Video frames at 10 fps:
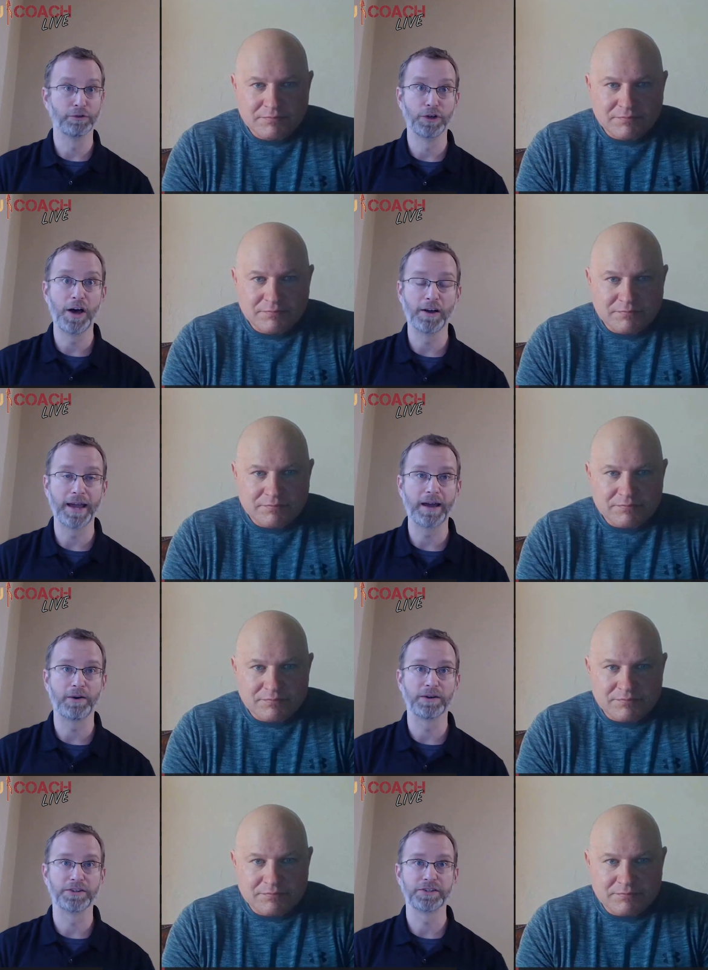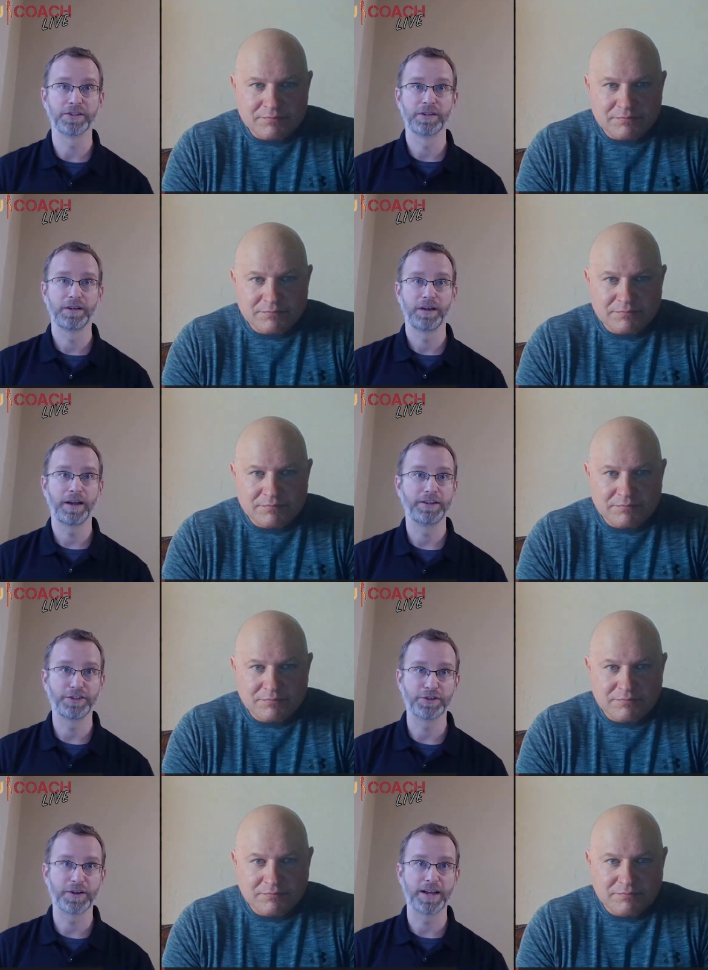Speaker 1: you know, long hours, high
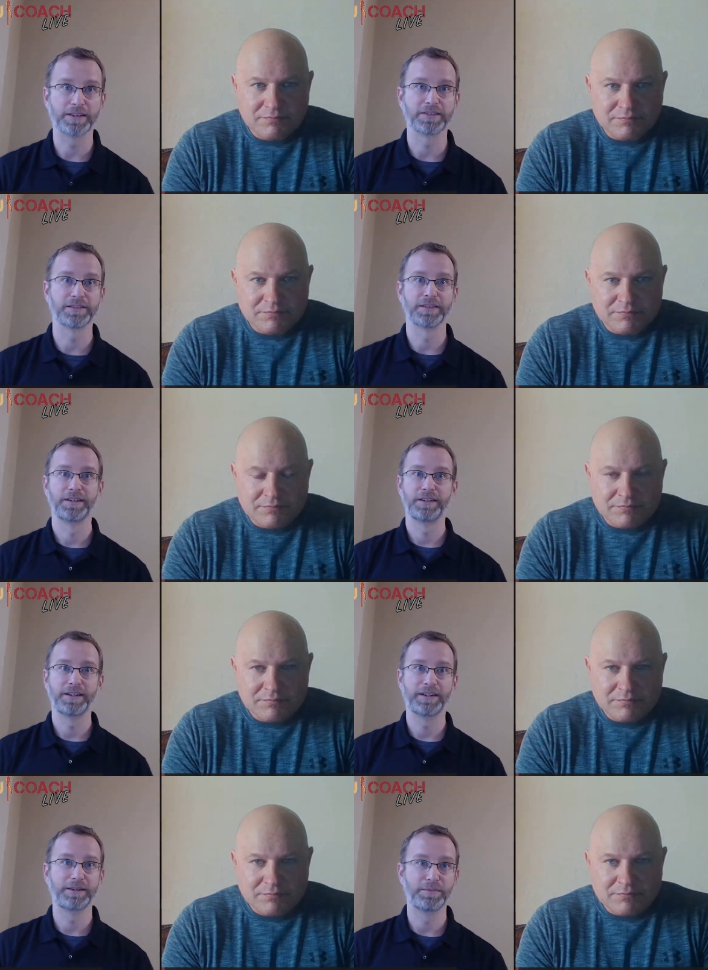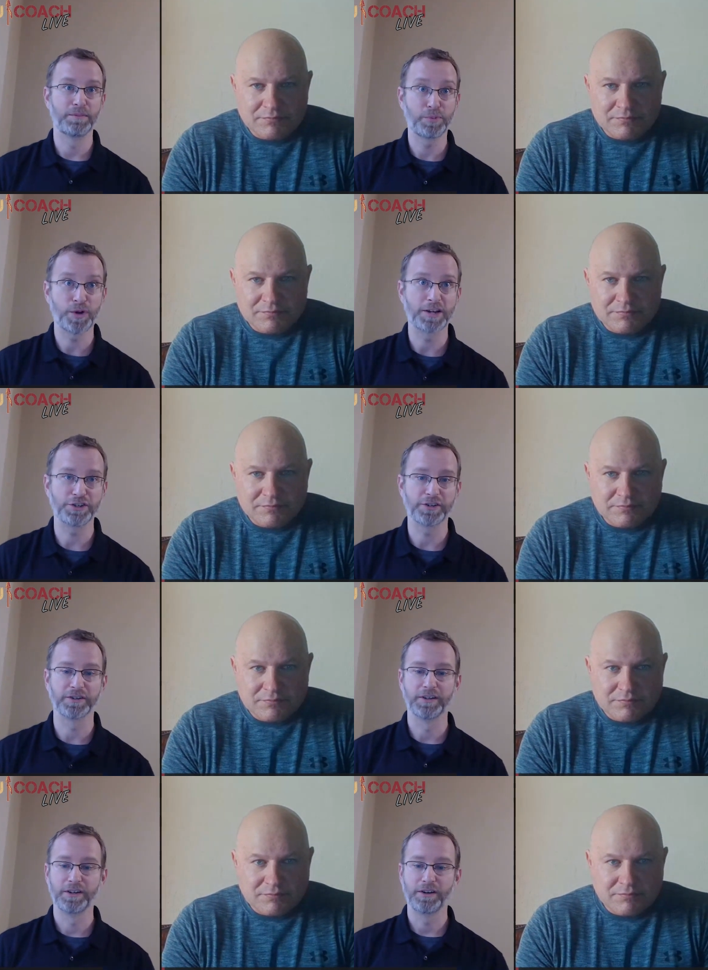stress, um,
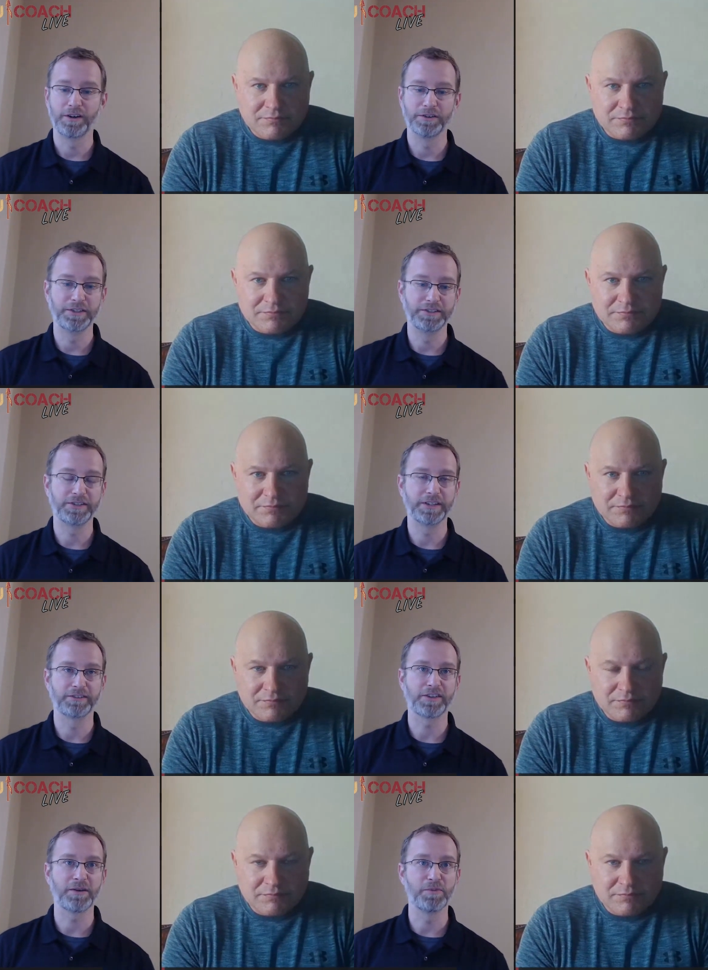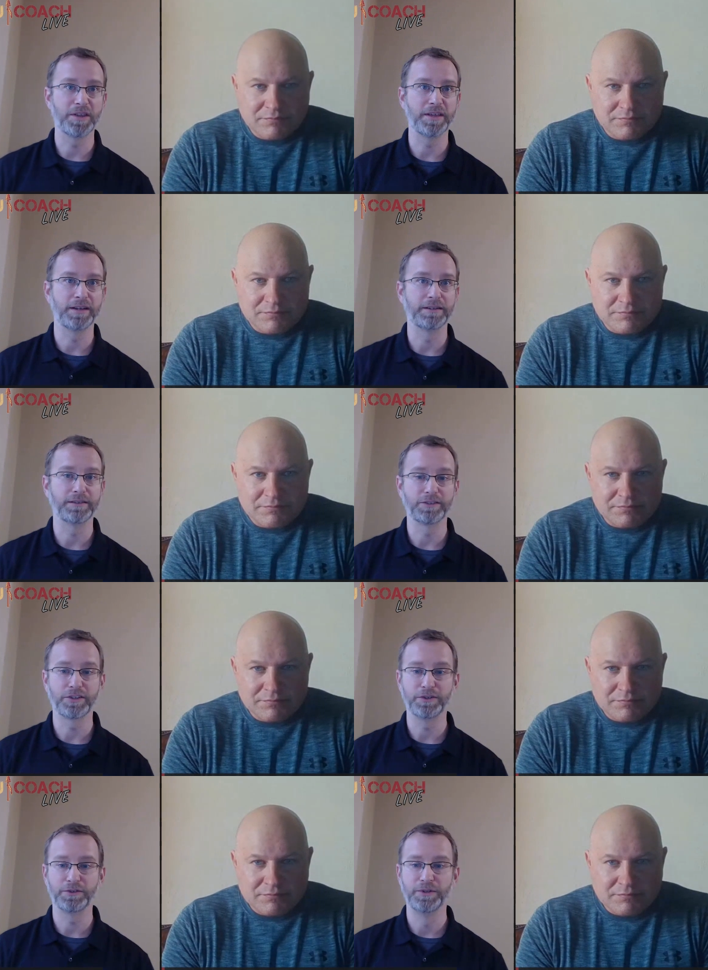pressure, all these things come with it. And
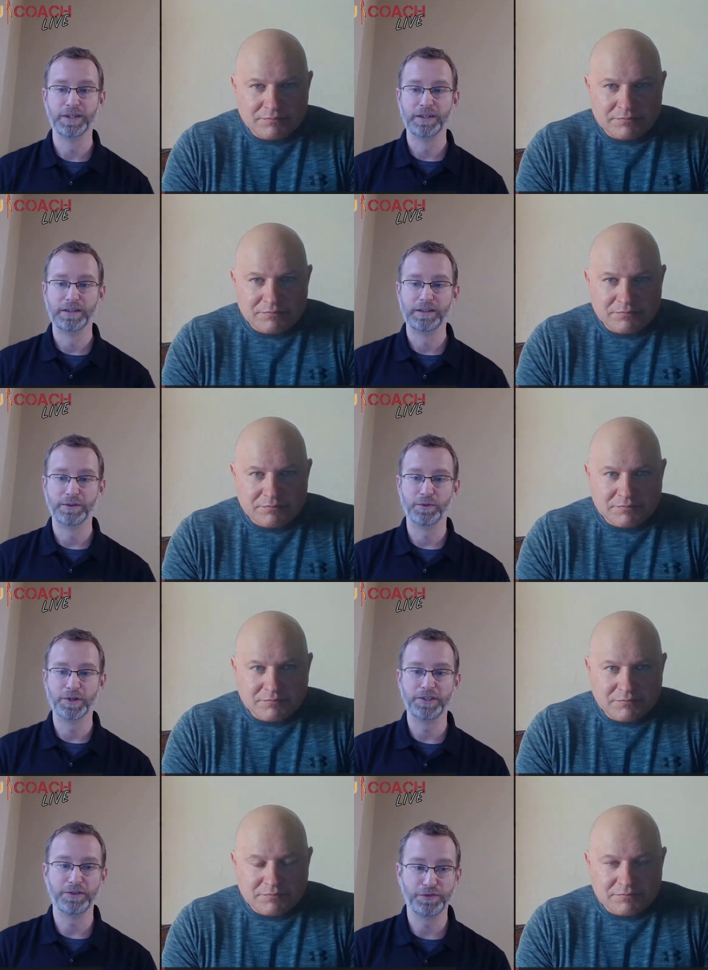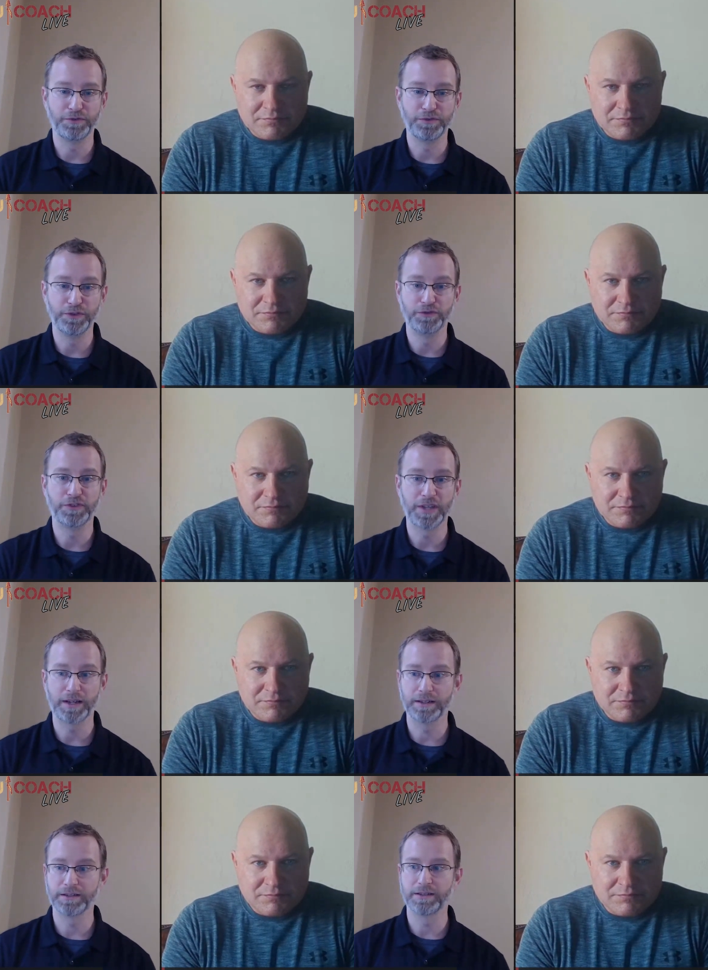so what you you
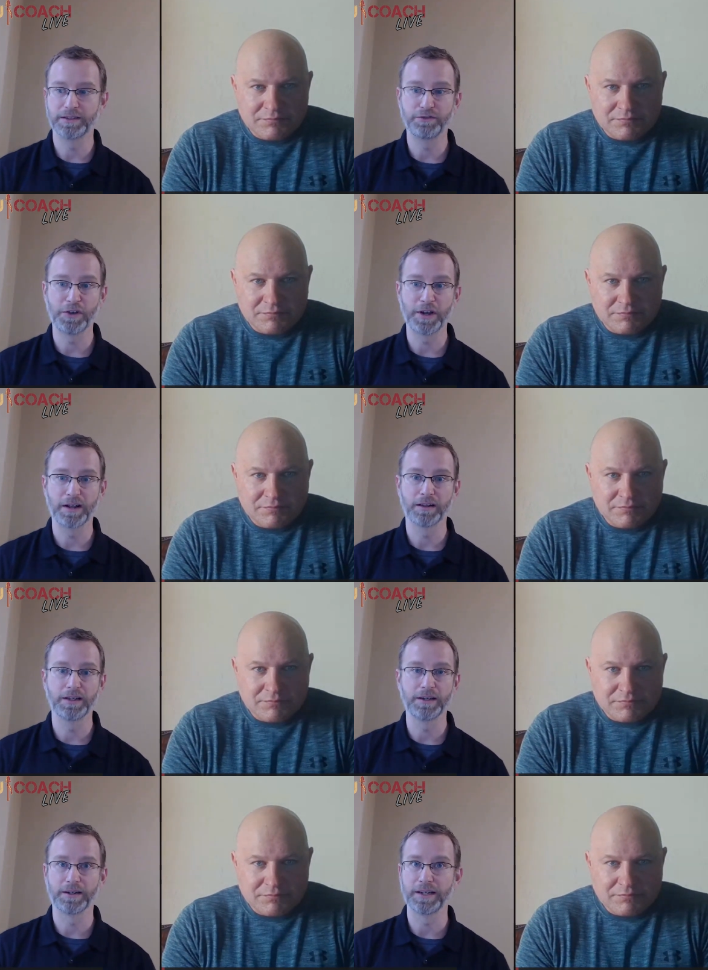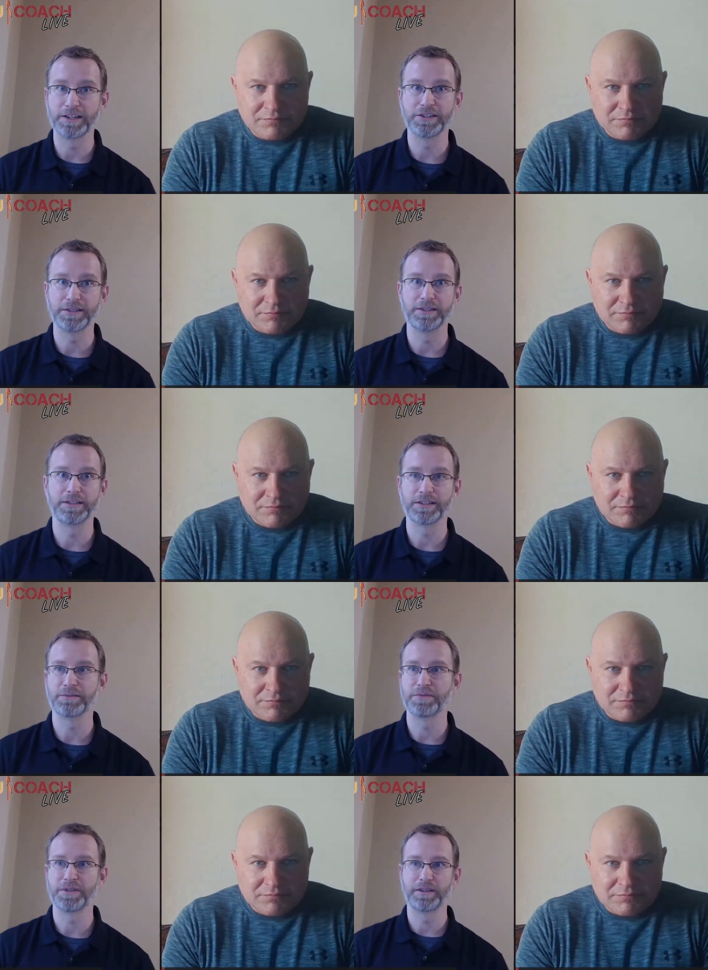said is, is very clear, unless this is
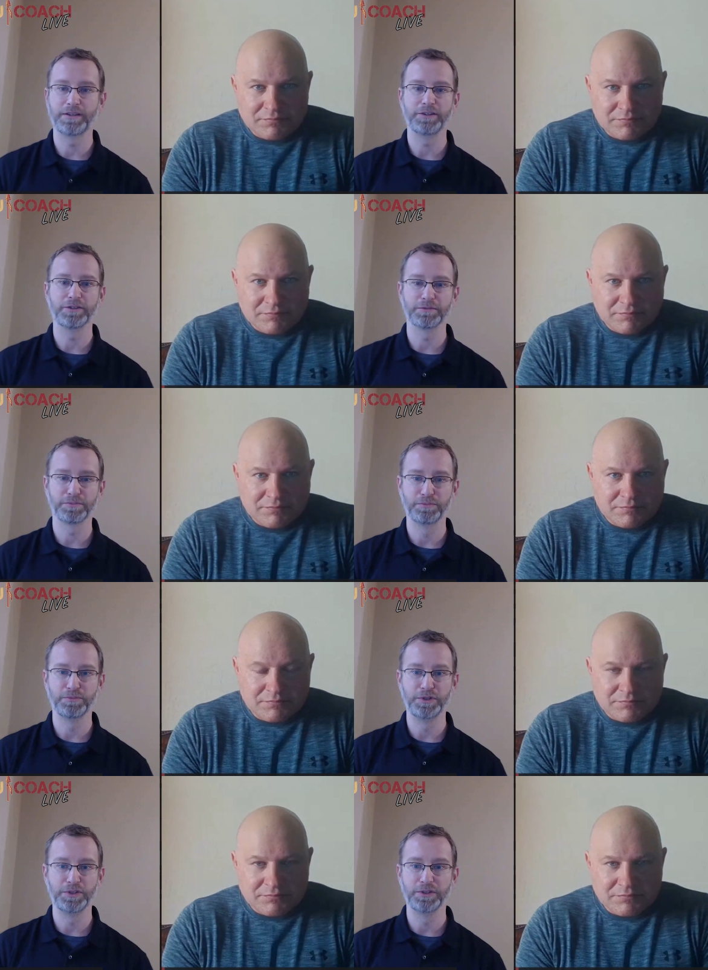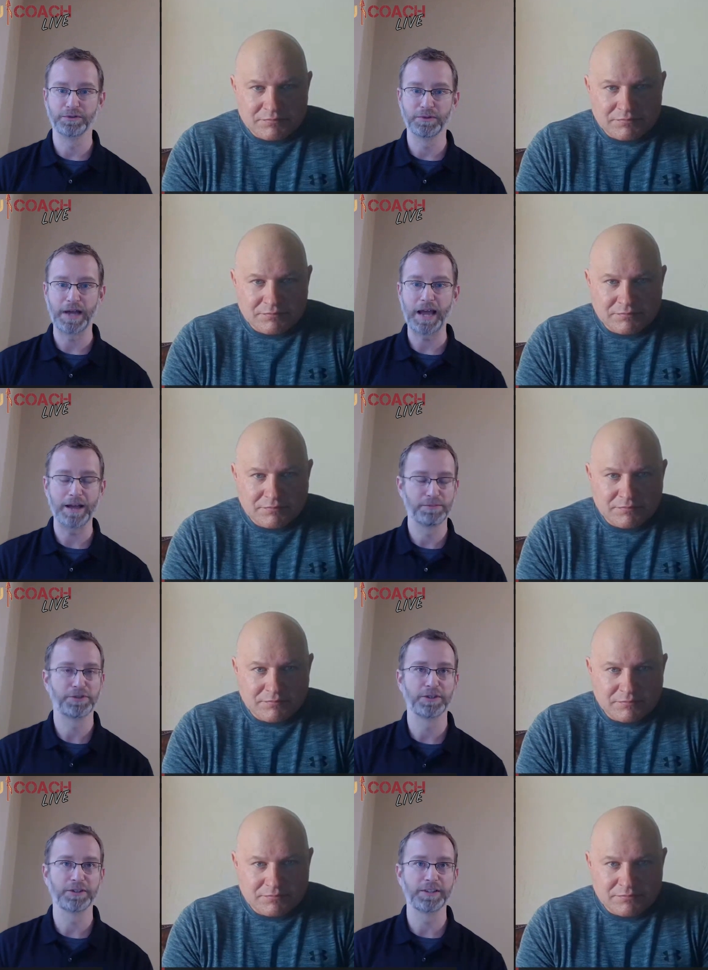something that you're, you know,
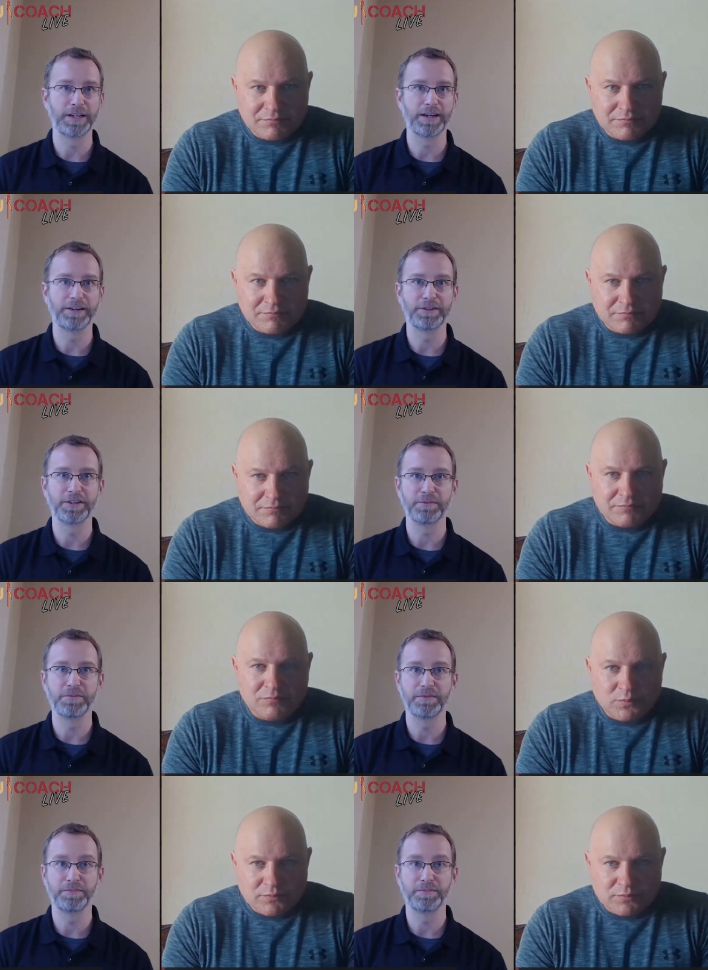absolutely one hundred